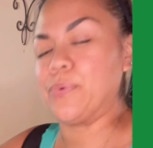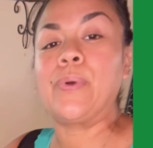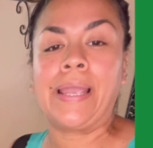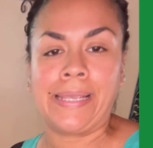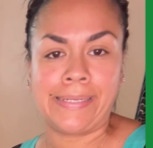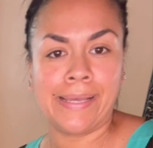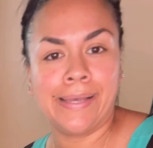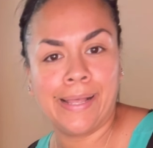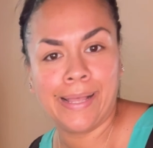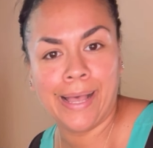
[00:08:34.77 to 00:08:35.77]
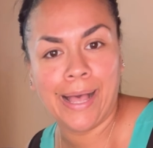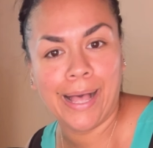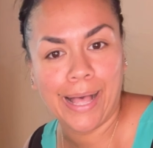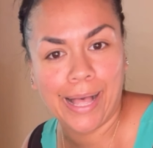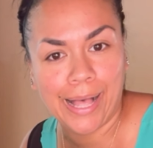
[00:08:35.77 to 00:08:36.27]
Right.
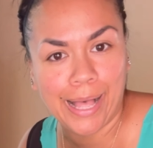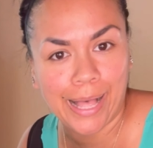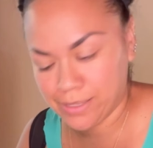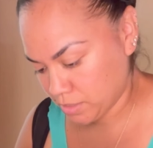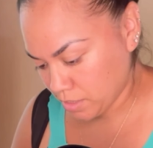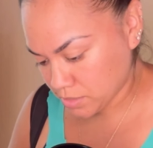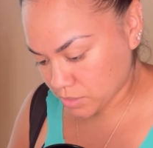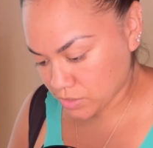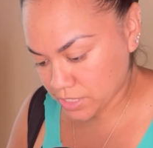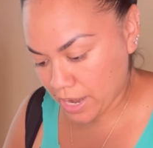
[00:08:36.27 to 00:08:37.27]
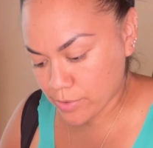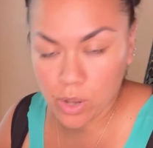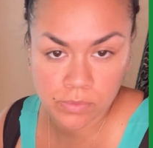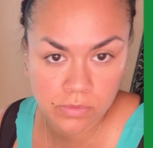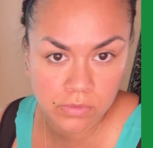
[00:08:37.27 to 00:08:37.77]
So there's an
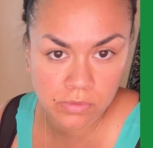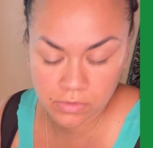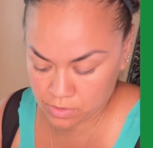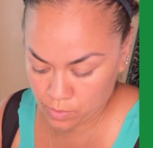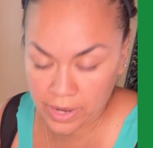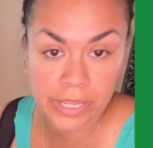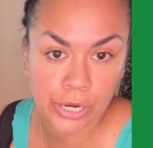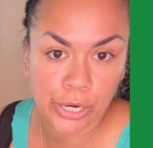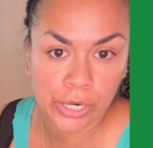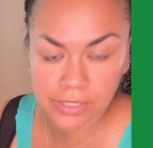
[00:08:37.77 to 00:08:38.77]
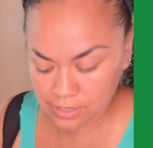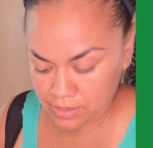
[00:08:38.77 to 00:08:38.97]
arrow right here,